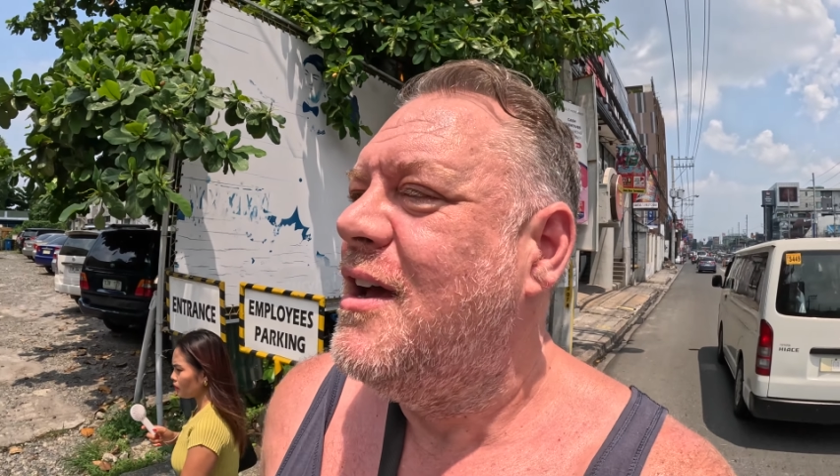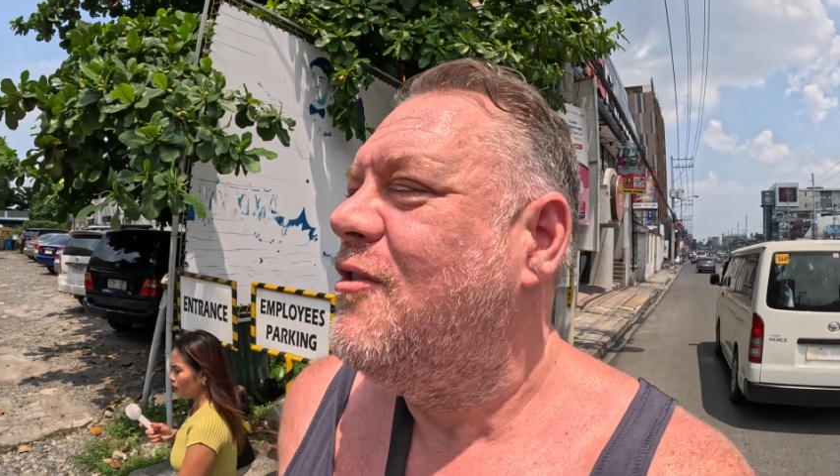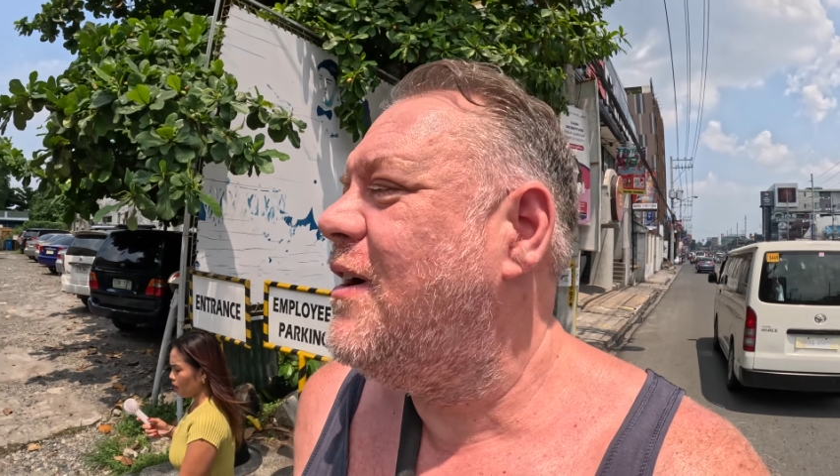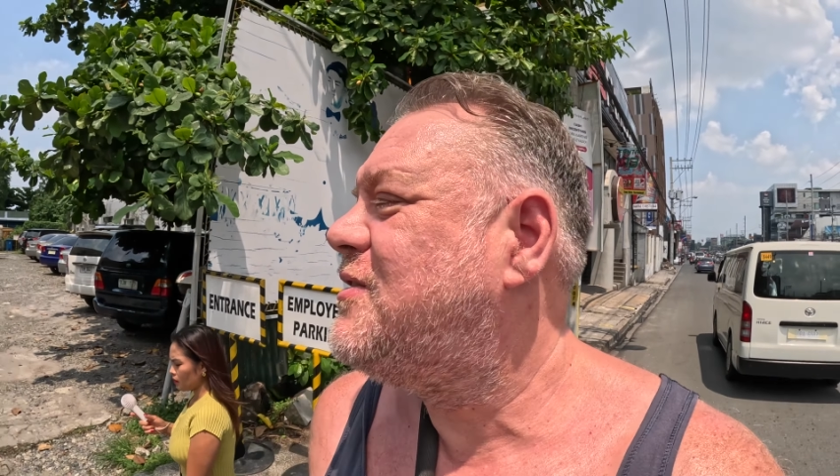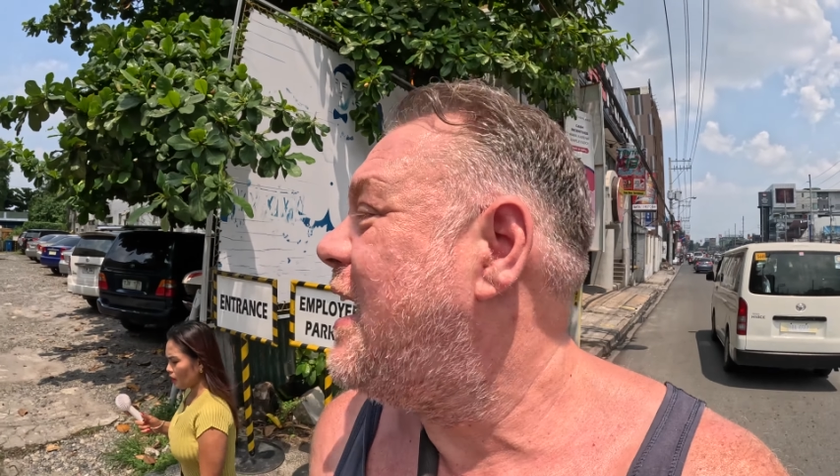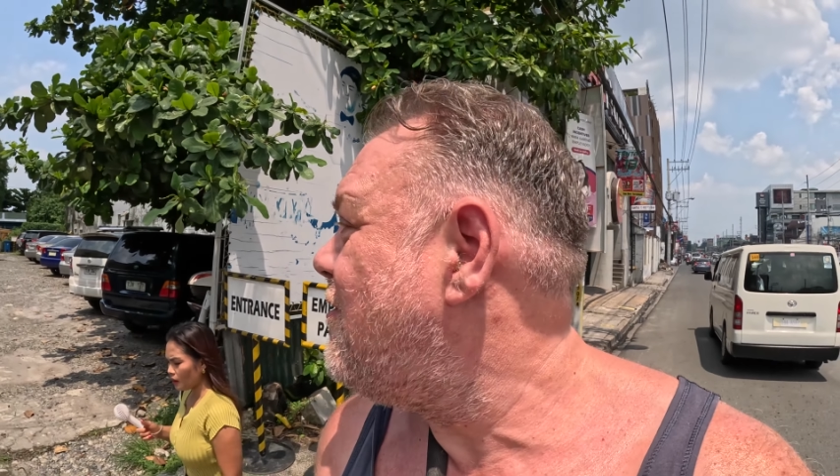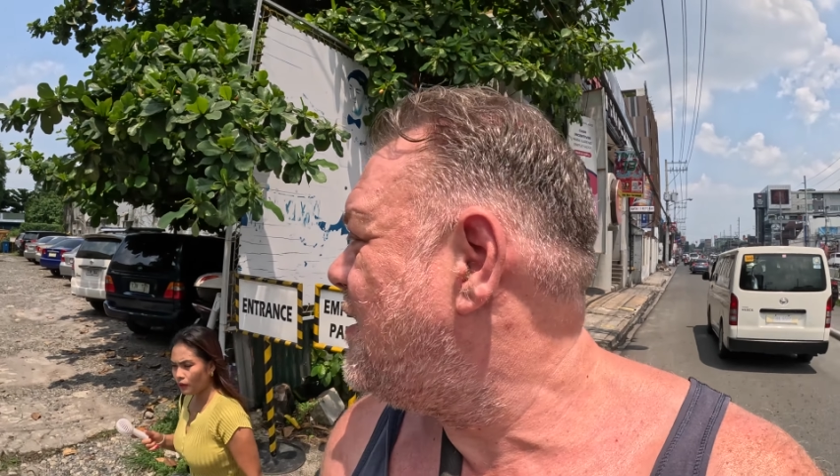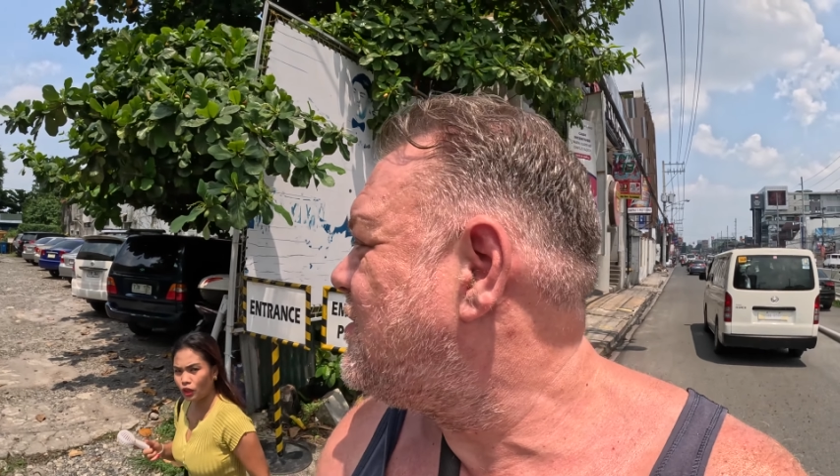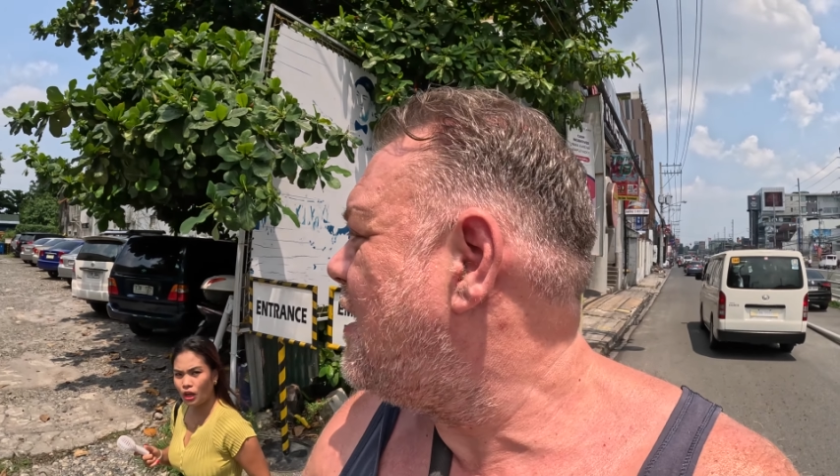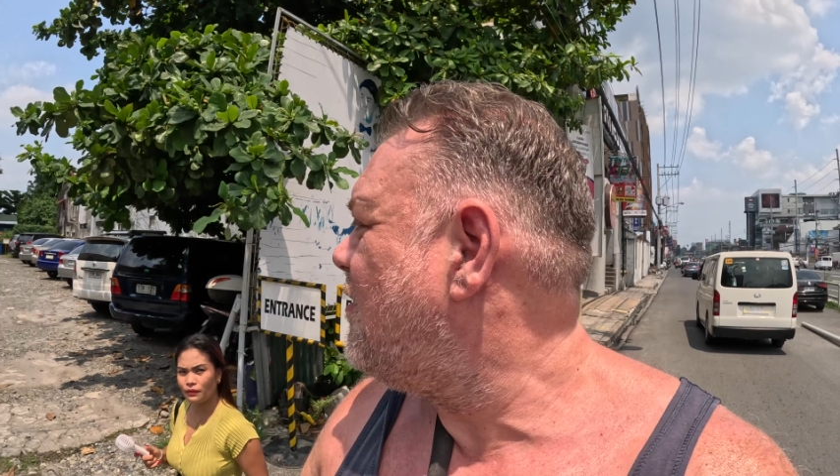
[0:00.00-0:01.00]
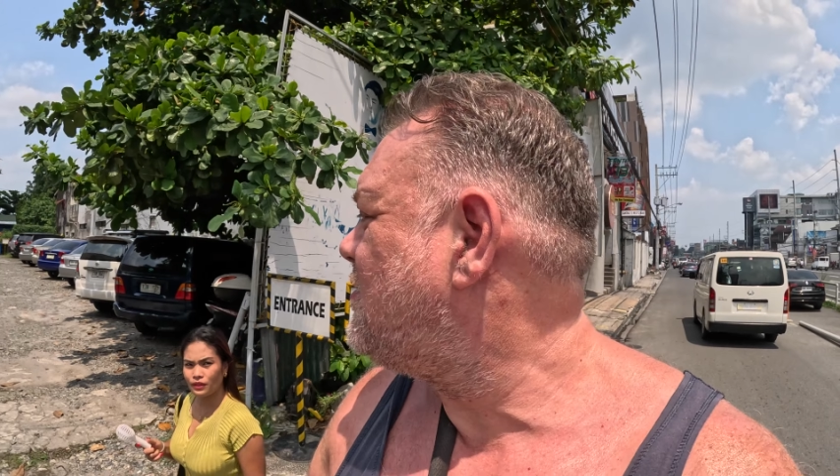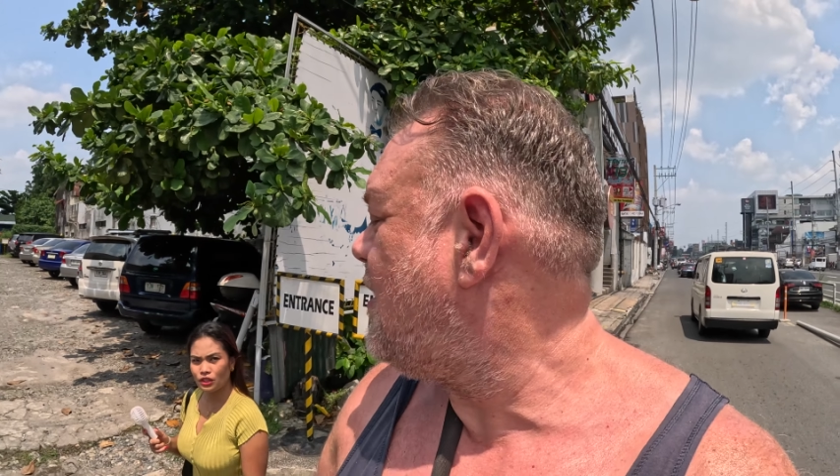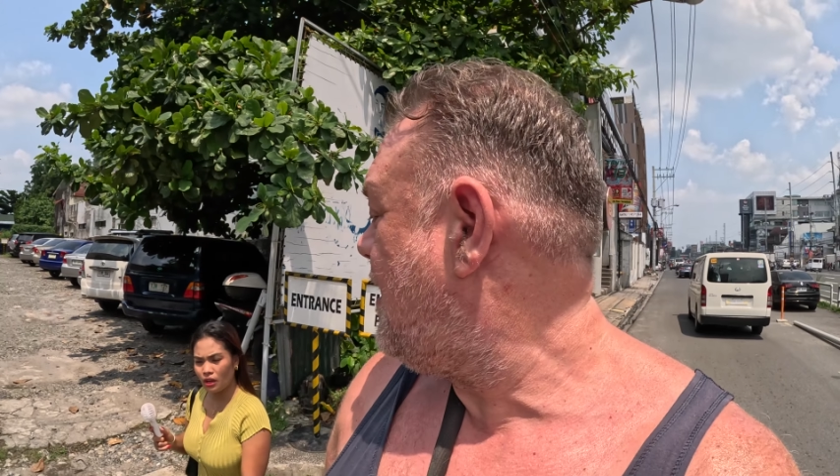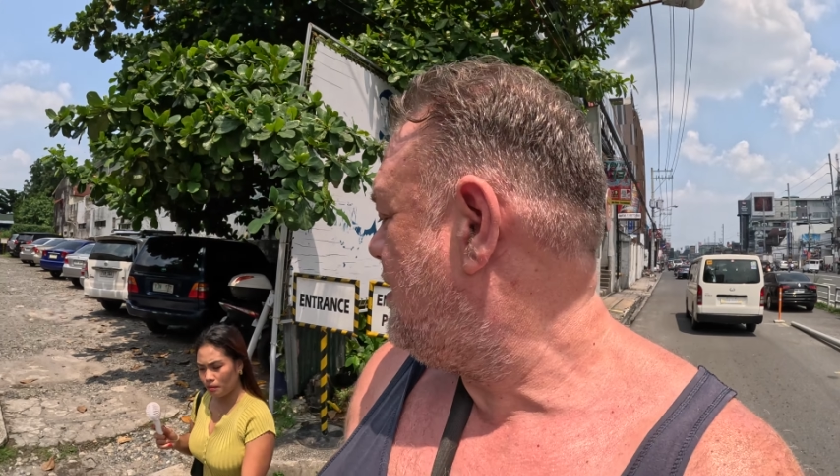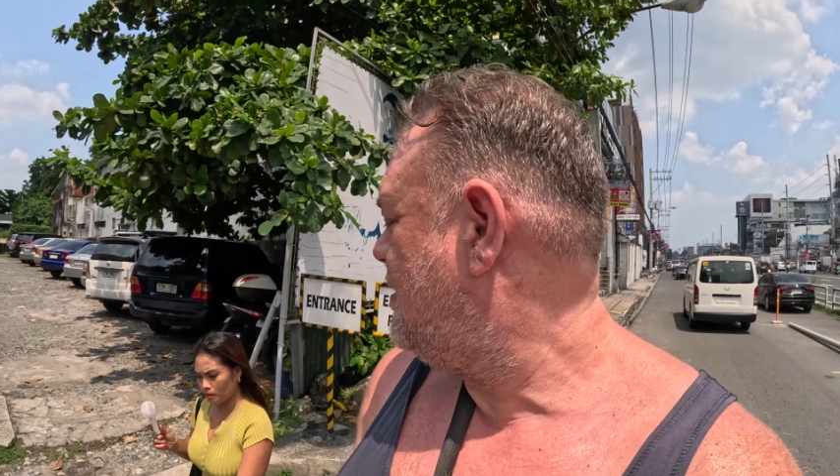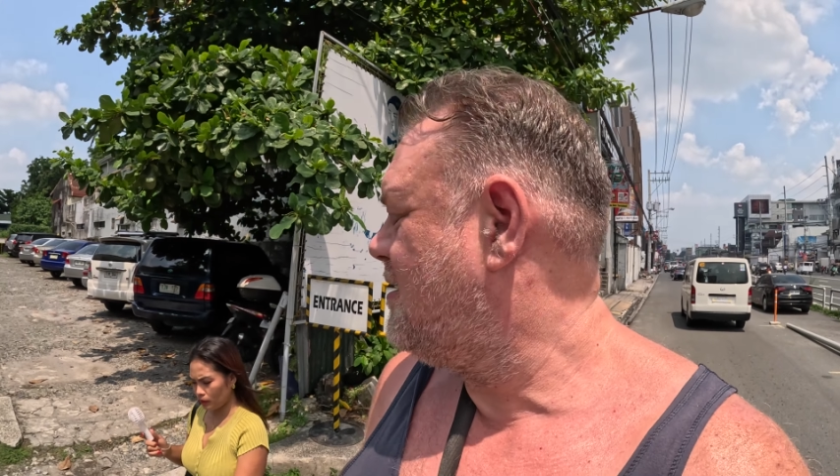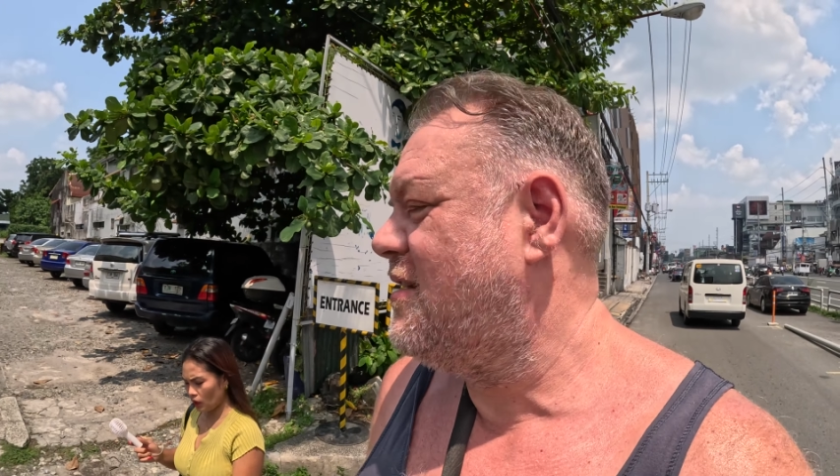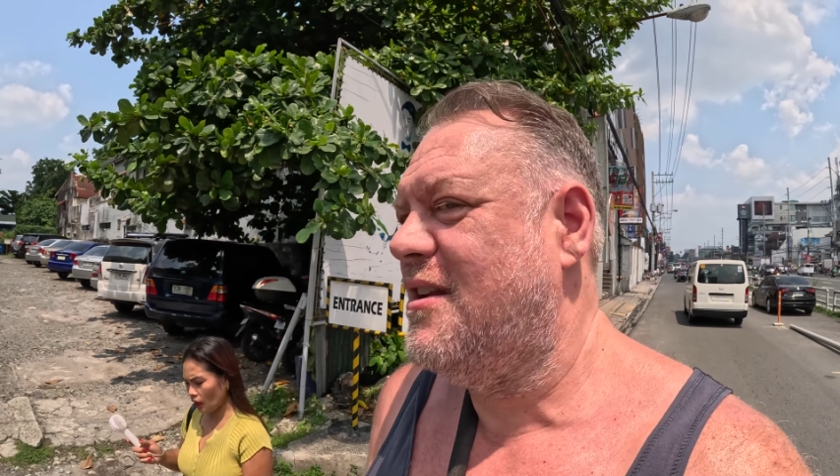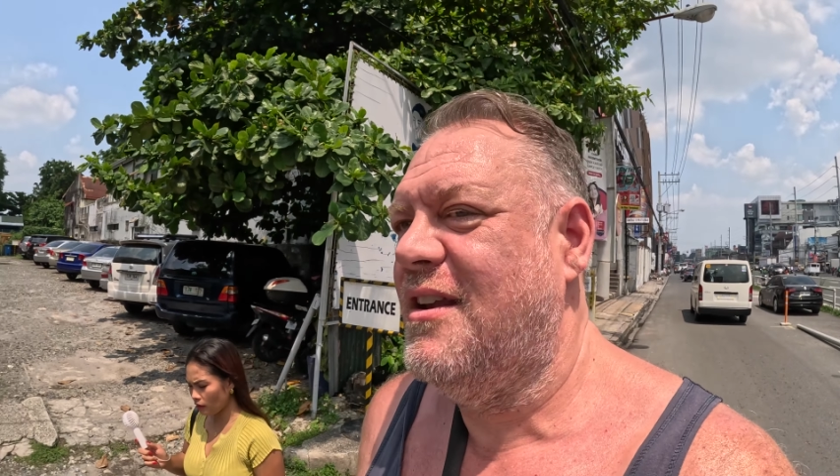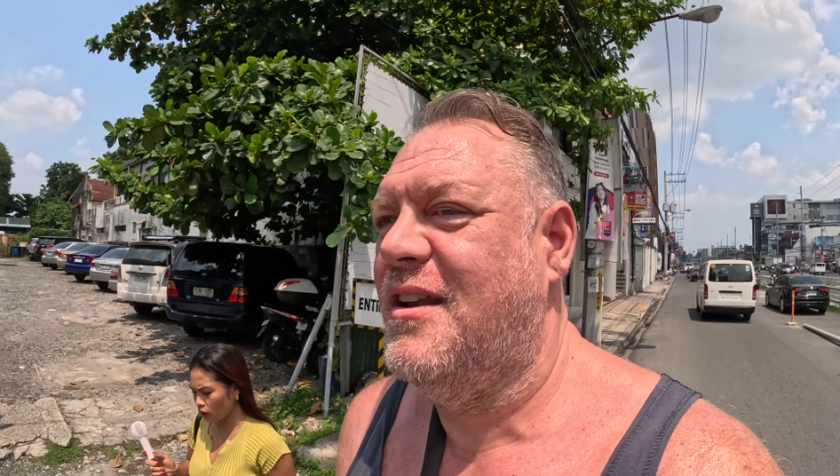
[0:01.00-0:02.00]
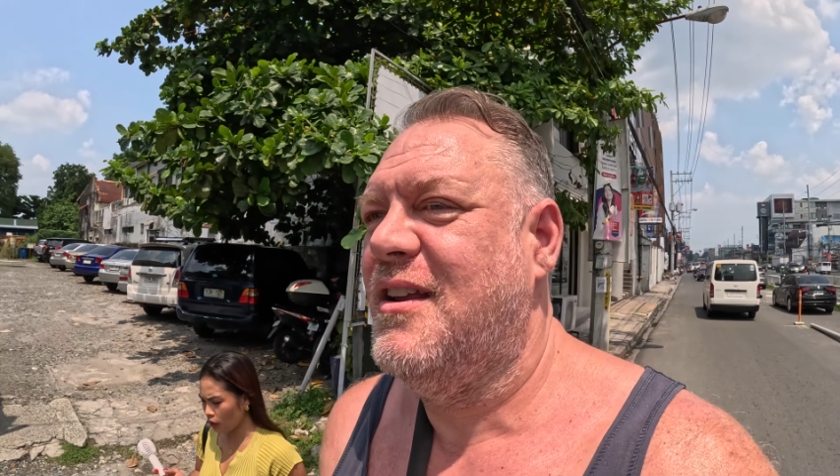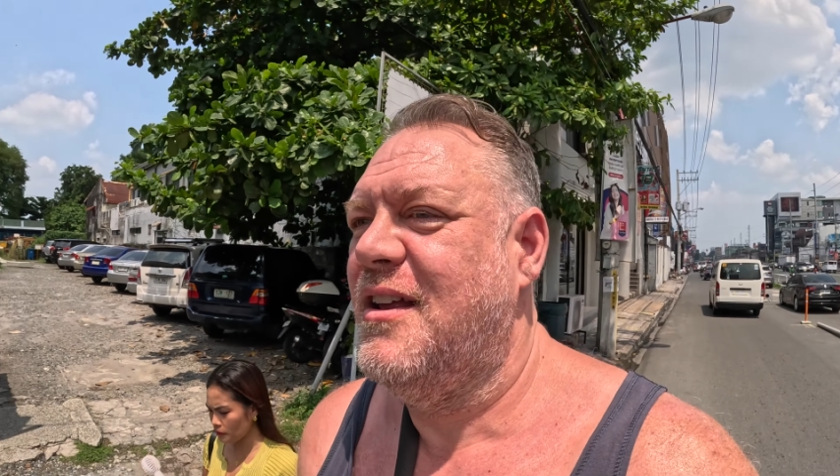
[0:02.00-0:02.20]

rest day rest day rest day Okay. We have a